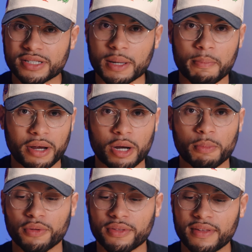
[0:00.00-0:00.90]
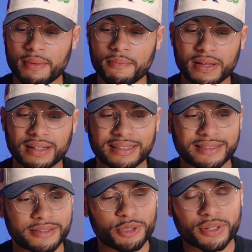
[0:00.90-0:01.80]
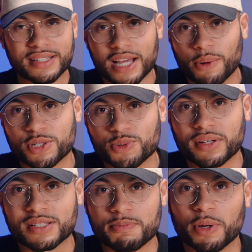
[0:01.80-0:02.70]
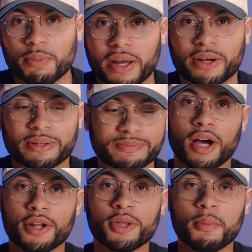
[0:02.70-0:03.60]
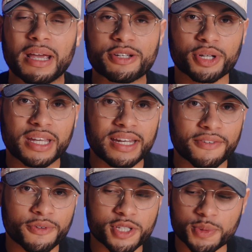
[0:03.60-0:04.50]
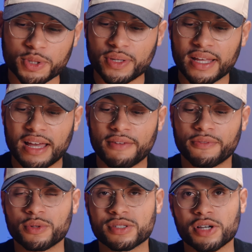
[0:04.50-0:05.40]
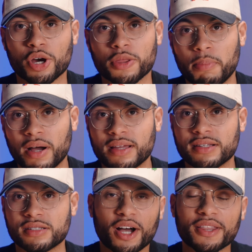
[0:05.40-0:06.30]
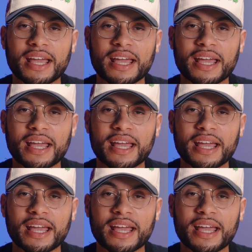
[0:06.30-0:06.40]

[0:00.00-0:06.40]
just comparing both of them, you can tell which one is built better. Another major key difference between the headphones are the buttons. On the